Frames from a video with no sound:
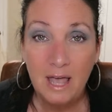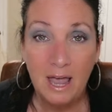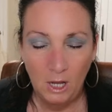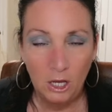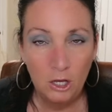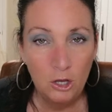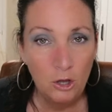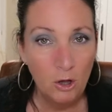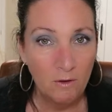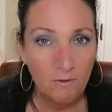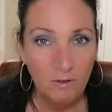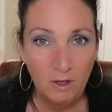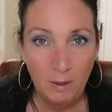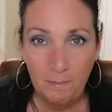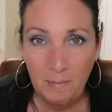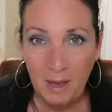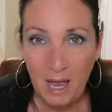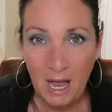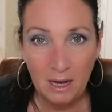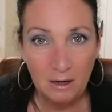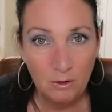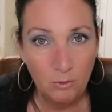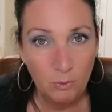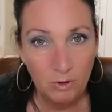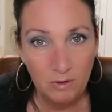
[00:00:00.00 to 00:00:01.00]
You have
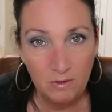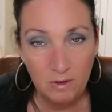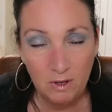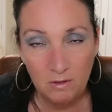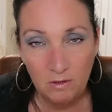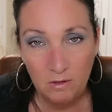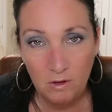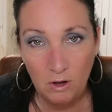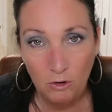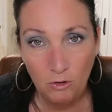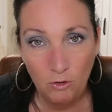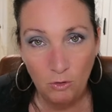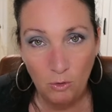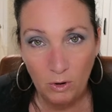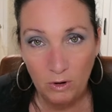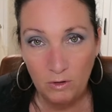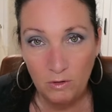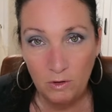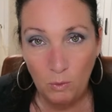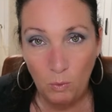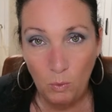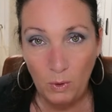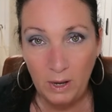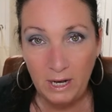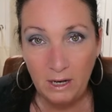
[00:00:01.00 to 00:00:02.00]
impact-resistant doors
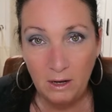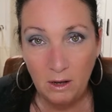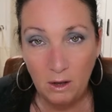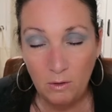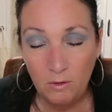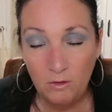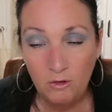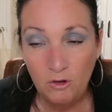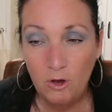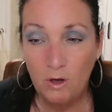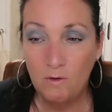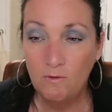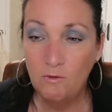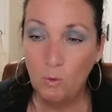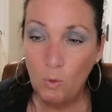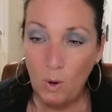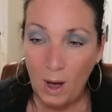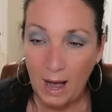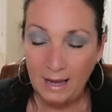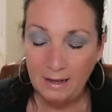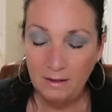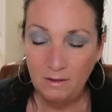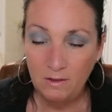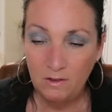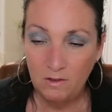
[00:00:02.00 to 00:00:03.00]
and windows. You have
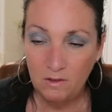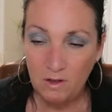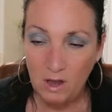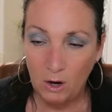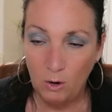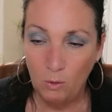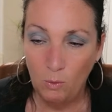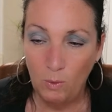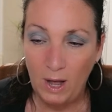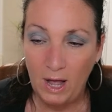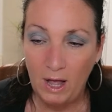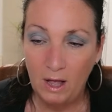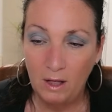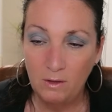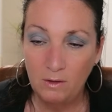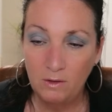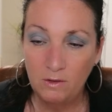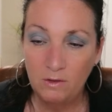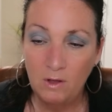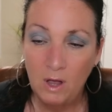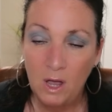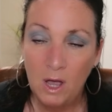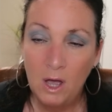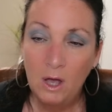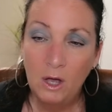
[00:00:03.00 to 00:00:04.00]
wide
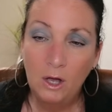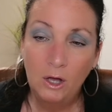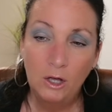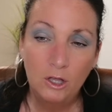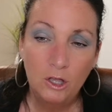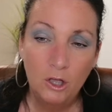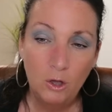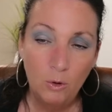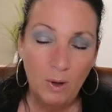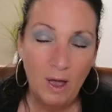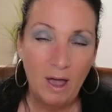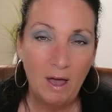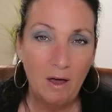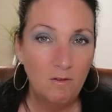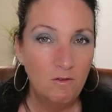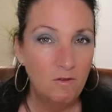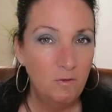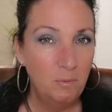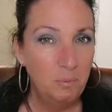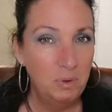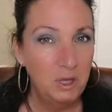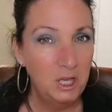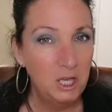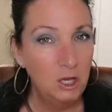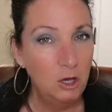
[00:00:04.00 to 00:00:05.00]
stairwells. You
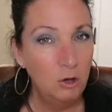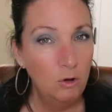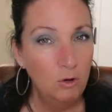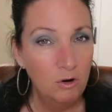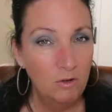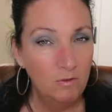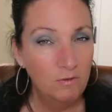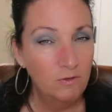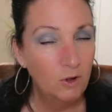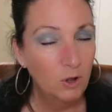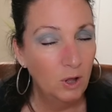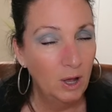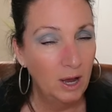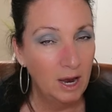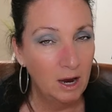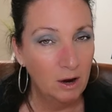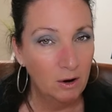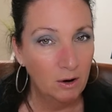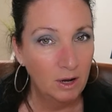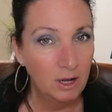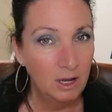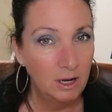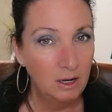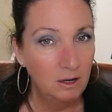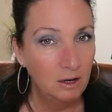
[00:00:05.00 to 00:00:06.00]
have beautiful
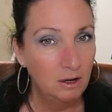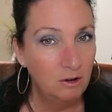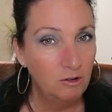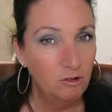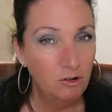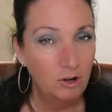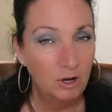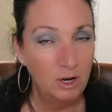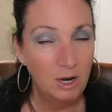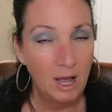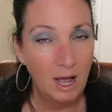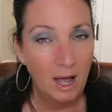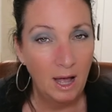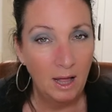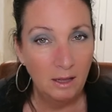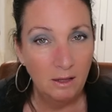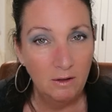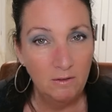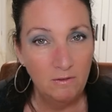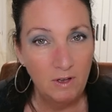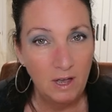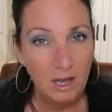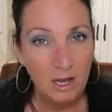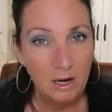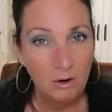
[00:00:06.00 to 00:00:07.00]
air-conditioned
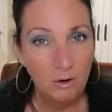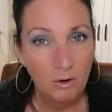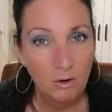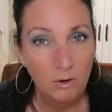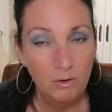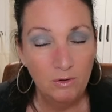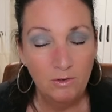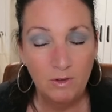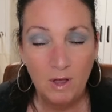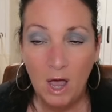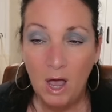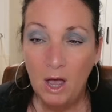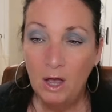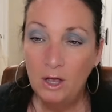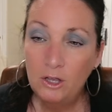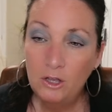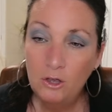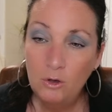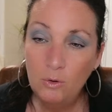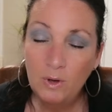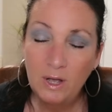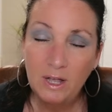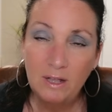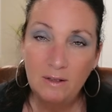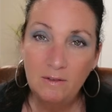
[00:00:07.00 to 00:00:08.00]
elevators.
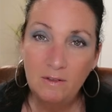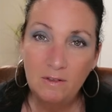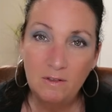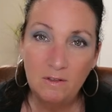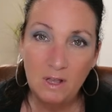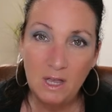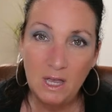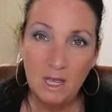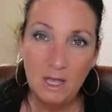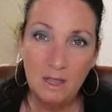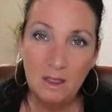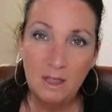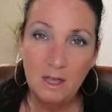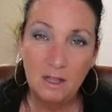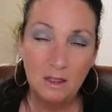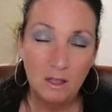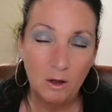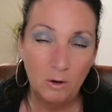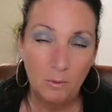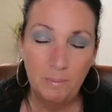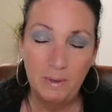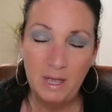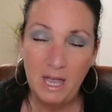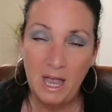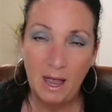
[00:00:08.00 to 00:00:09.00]
You can see that
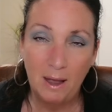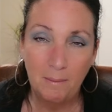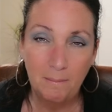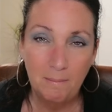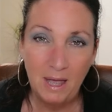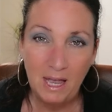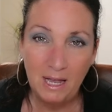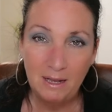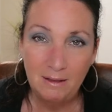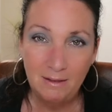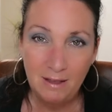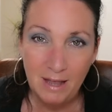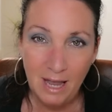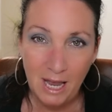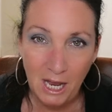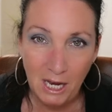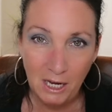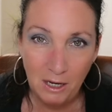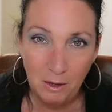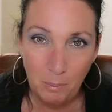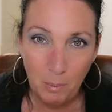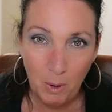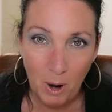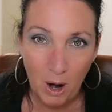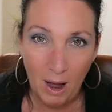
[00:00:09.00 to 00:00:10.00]
they're being
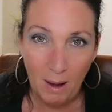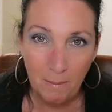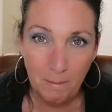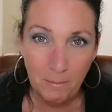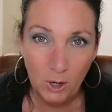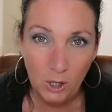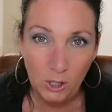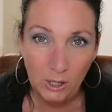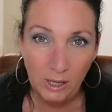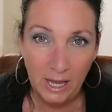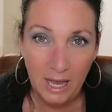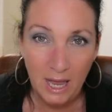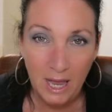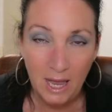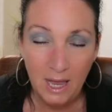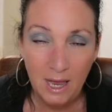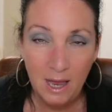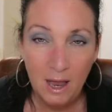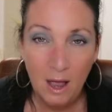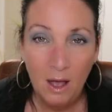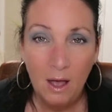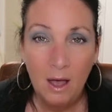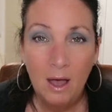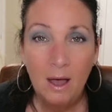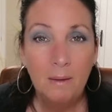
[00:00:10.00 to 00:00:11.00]
maintained properly.
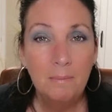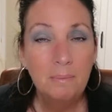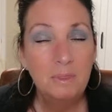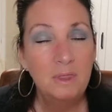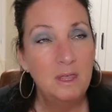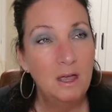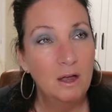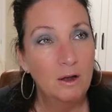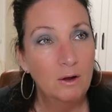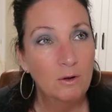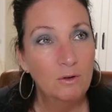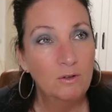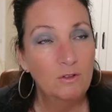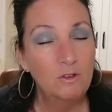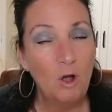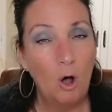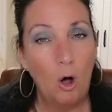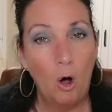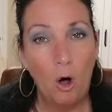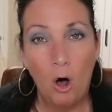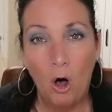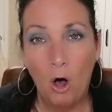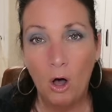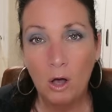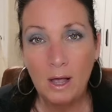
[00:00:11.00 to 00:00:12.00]
There's
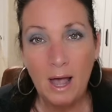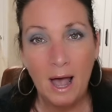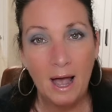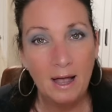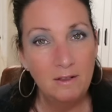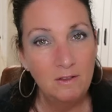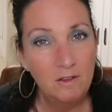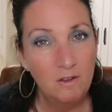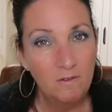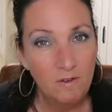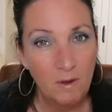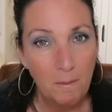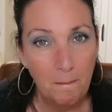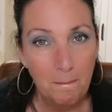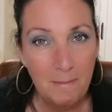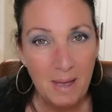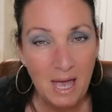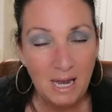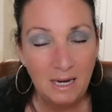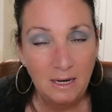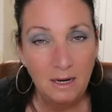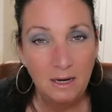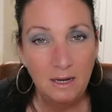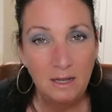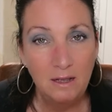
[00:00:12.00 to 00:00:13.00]
all kinds of
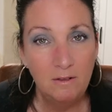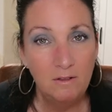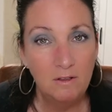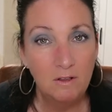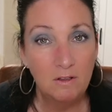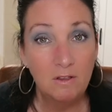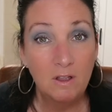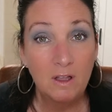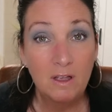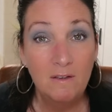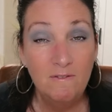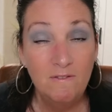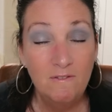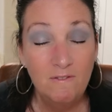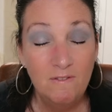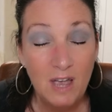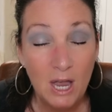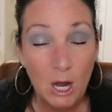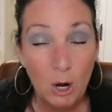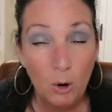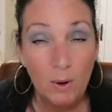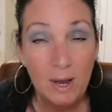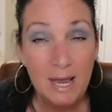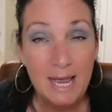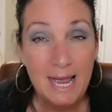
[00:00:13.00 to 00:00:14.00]
amenities. It's a
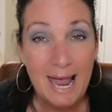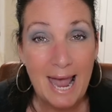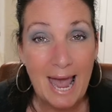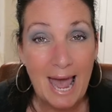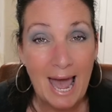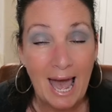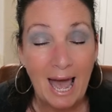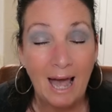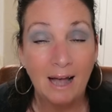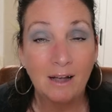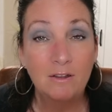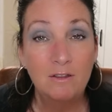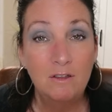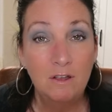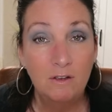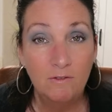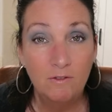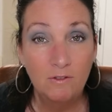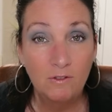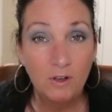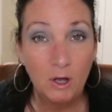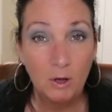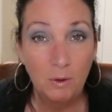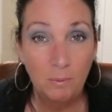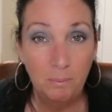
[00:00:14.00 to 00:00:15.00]
very
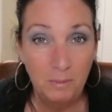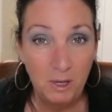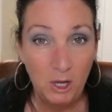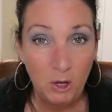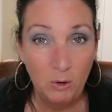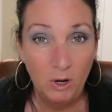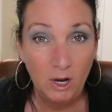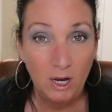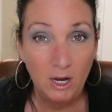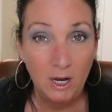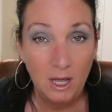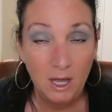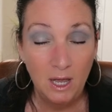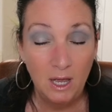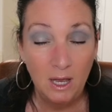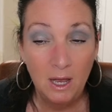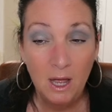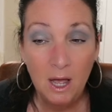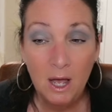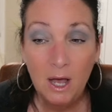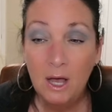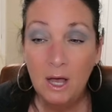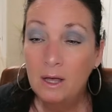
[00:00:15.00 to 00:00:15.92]
active community.